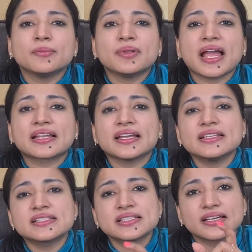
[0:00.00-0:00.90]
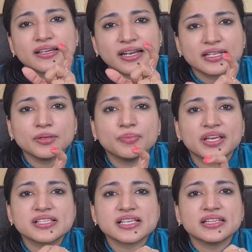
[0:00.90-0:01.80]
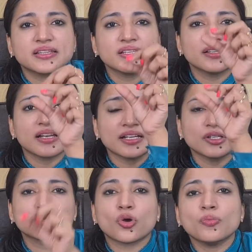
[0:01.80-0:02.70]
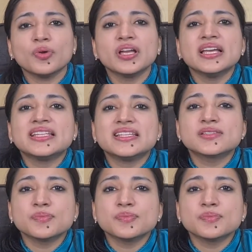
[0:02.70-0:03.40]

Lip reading: the black line is thicker at the base and thinner at the top, this